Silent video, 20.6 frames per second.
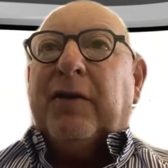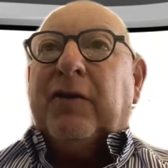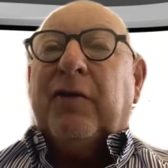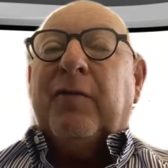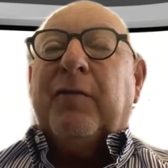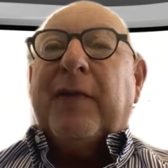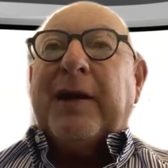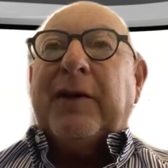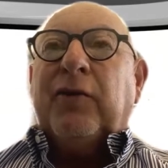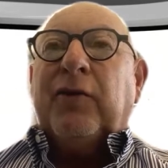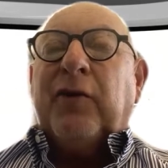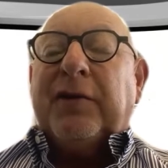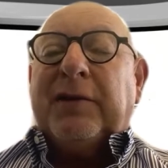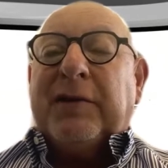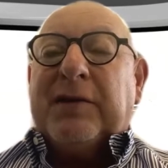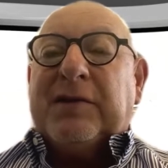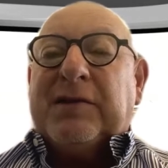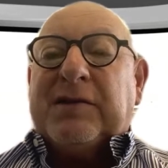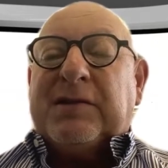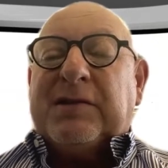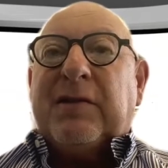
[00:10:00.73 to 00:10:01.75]
we may not
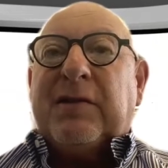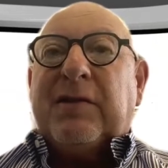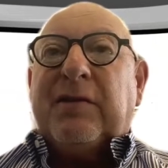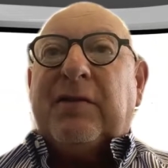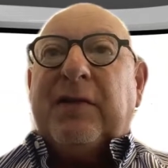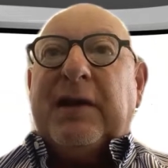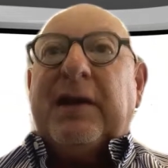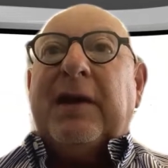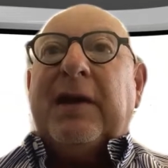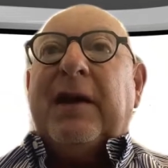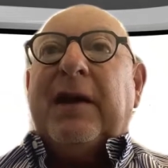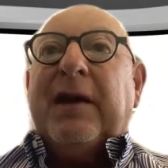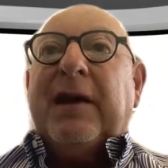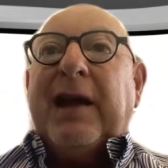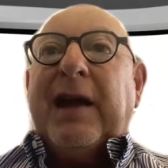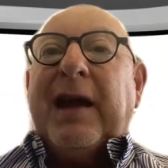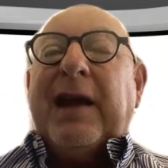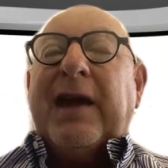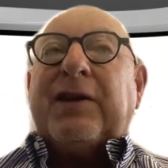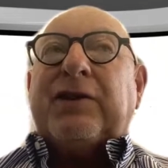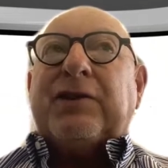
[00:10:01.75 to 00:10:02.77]
necessarily
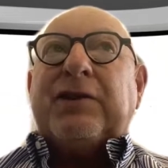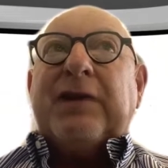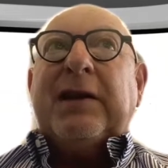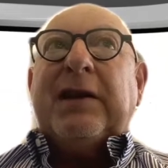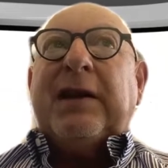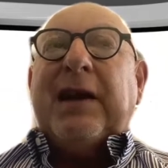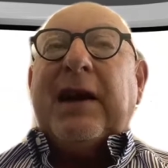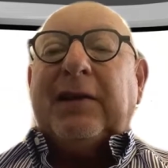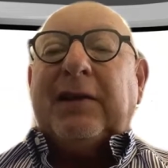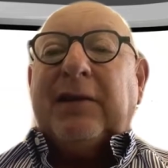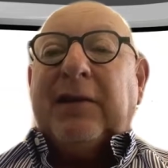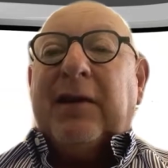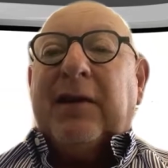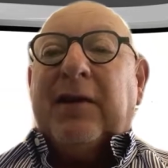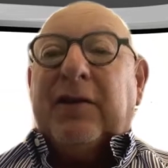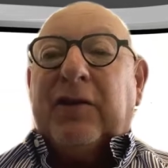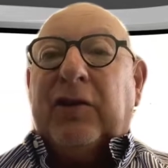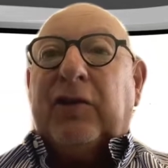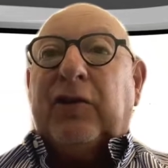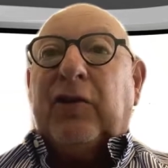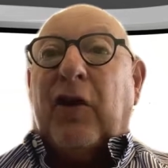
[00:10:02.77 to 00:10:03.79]
actually get the